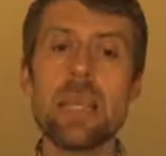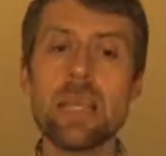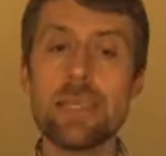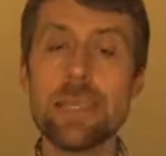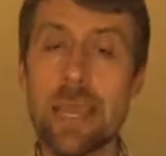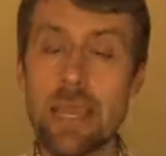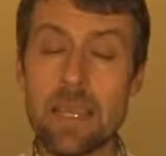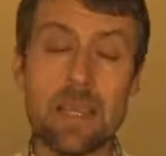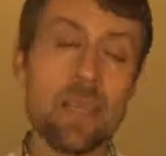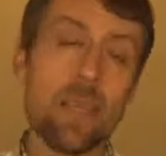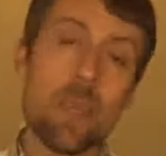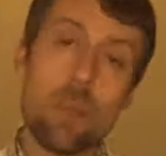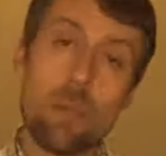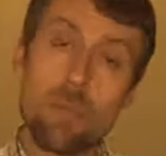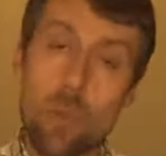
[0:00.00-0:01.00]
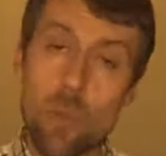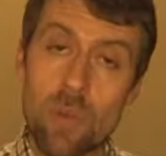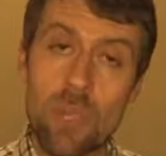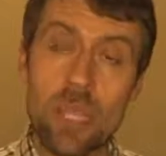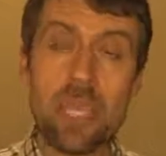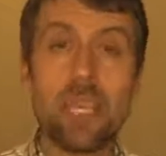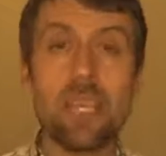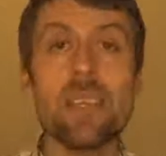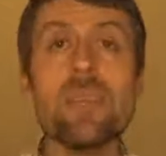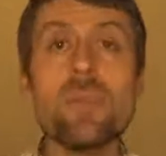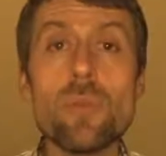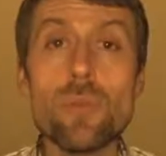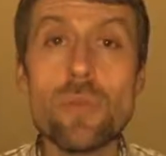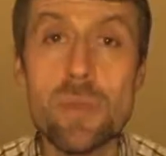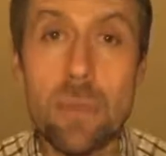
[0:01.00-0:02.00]
Then, moving
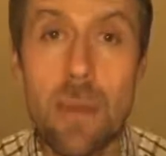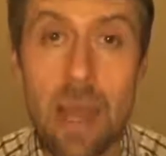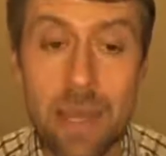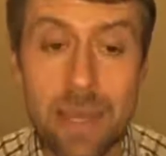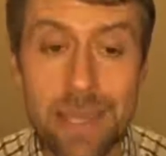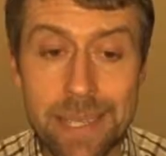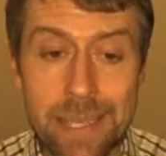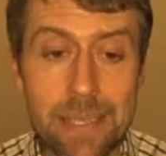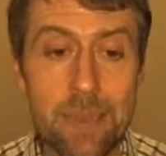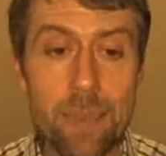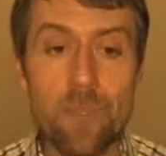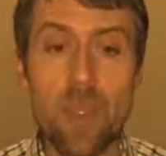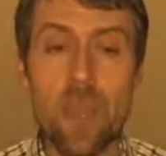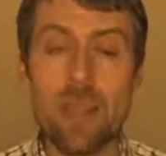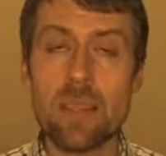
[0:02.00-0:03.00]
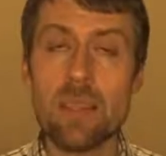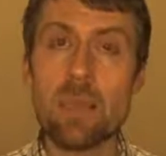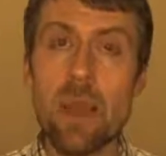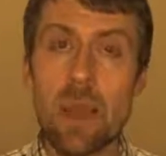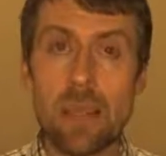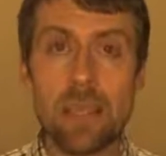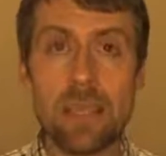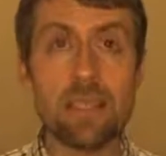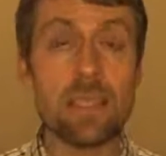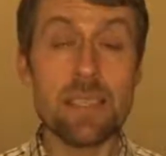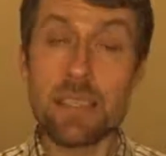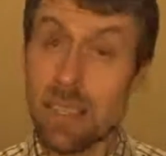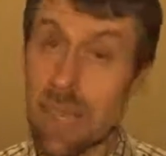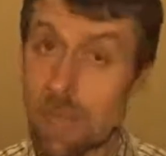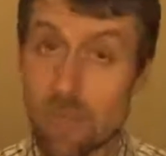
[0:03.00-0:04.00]
into the market in
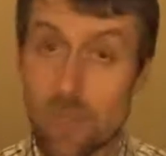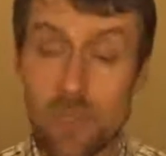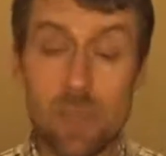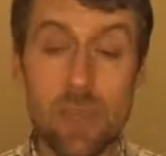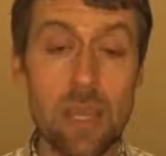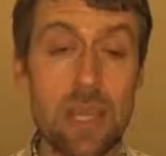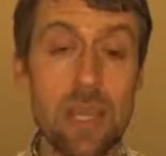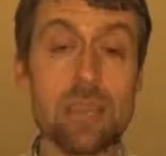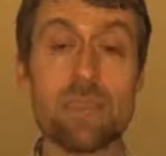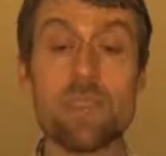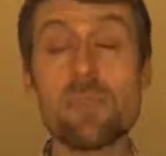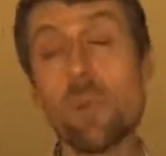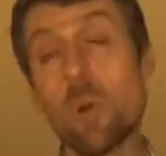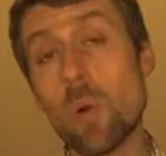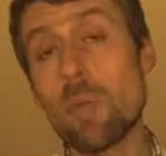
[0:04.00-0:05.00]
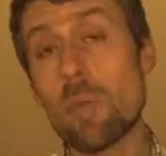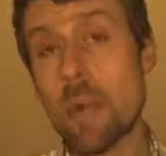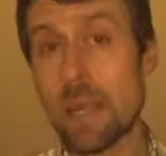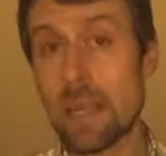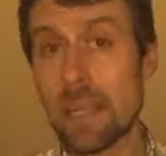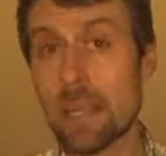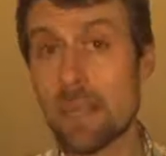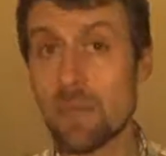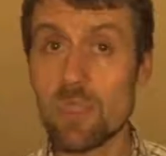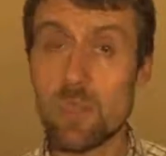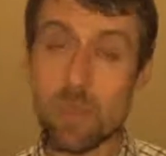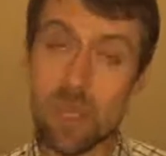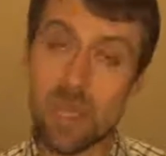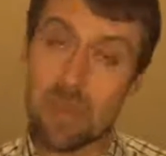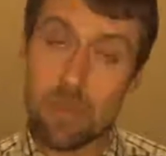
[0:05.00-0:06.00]
South Australia is a small market. We
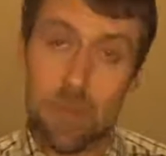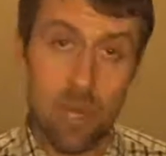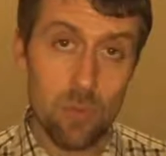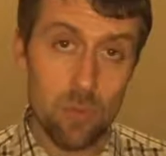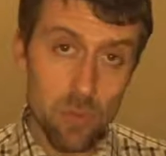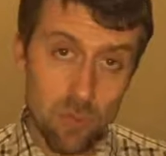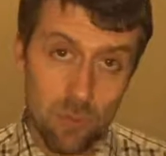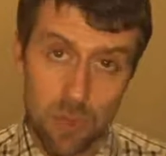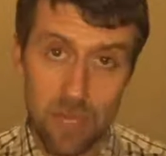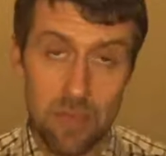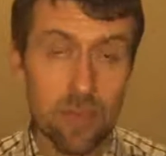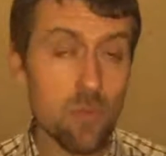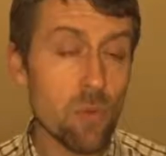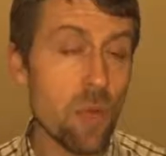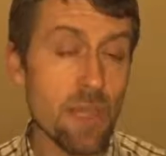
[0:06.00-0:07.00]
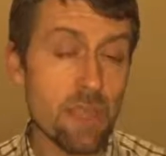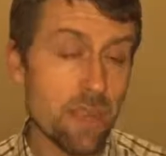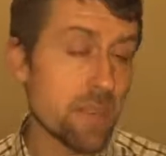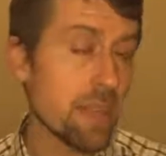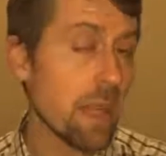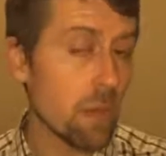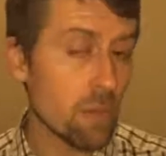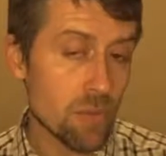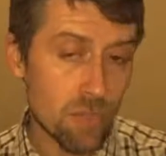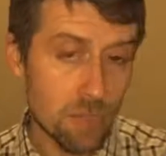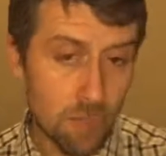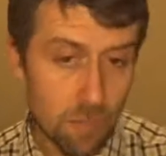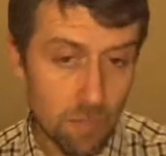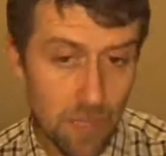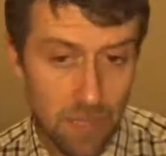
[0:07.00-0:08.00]
speak about 1,200,000
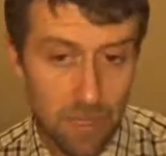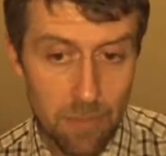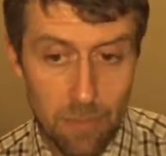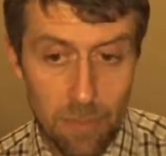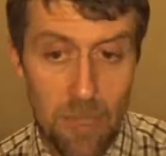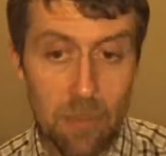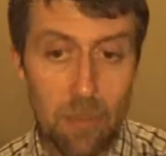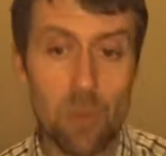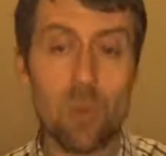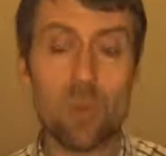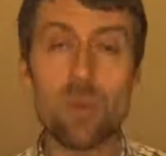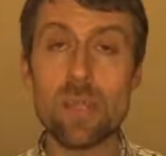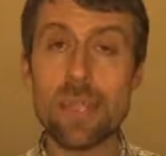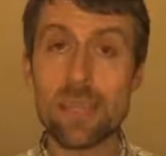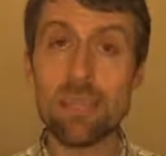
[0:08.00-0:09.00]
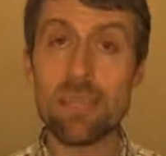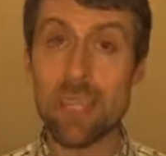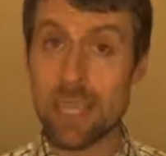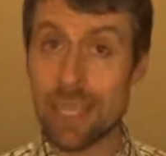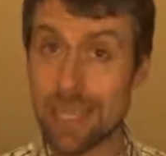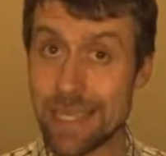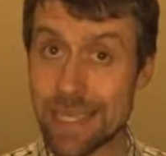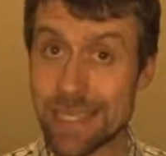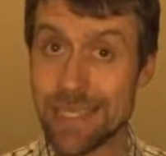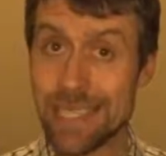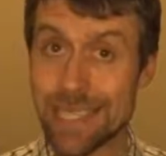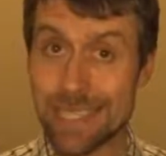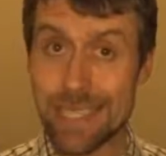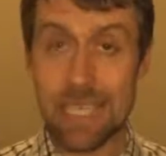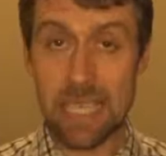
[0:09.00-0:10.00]
people living in the
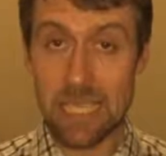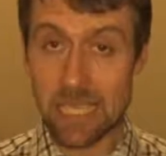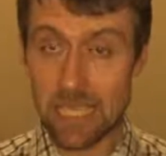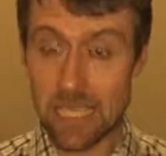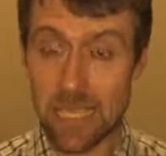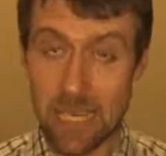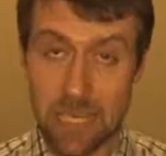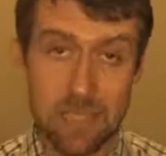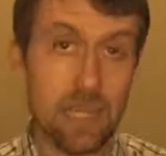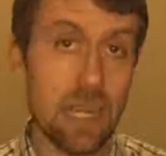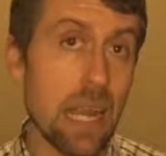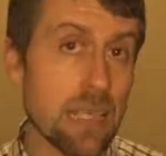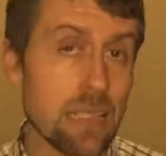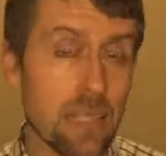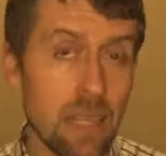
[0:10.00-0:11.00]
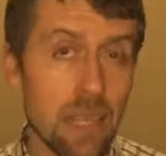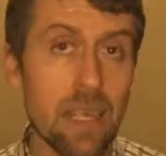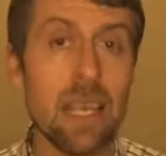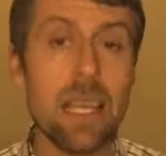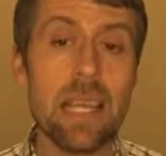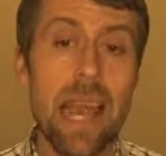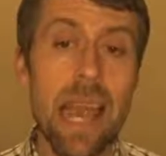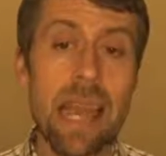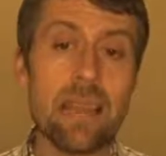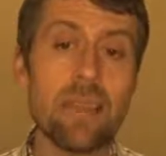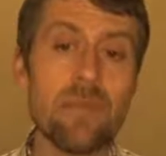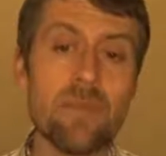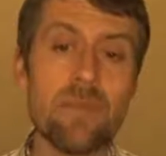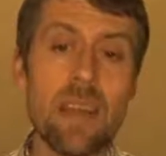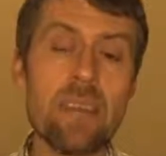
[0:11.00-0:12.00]
city, in the Greater Adelaide, and
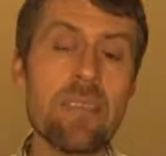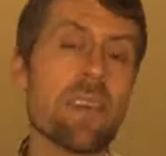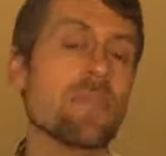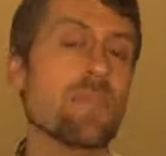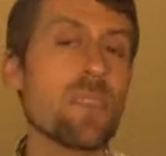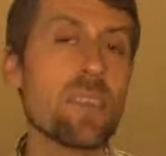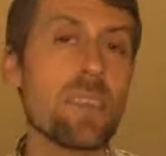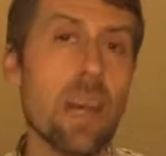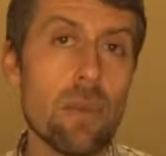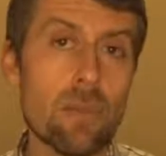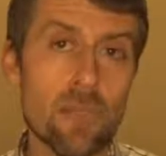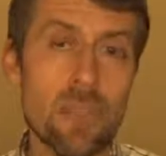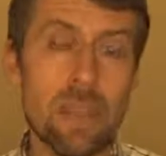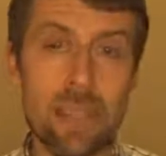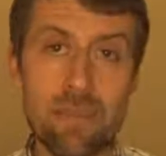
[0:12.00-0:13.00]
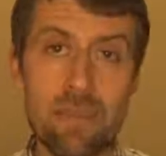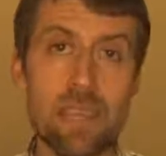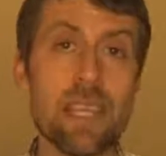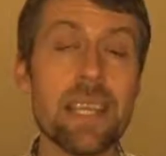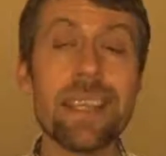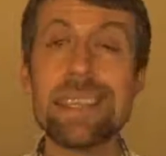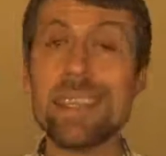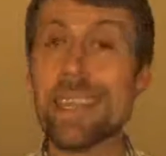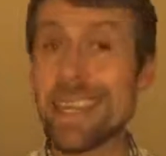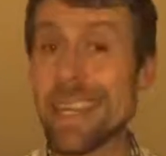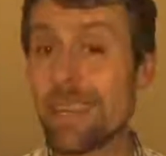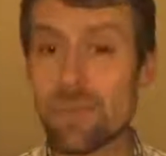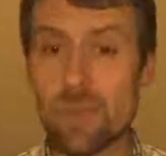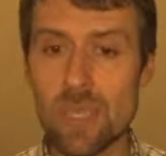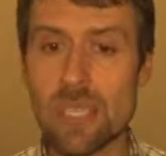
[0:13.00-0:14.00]
500,000 living in the
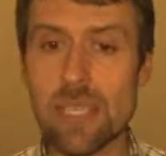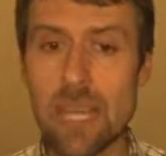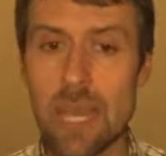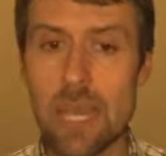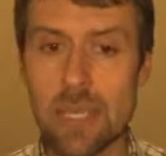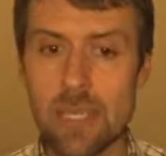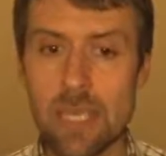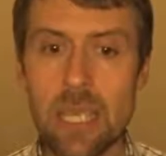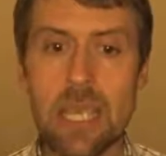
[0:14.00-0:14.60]
countryside.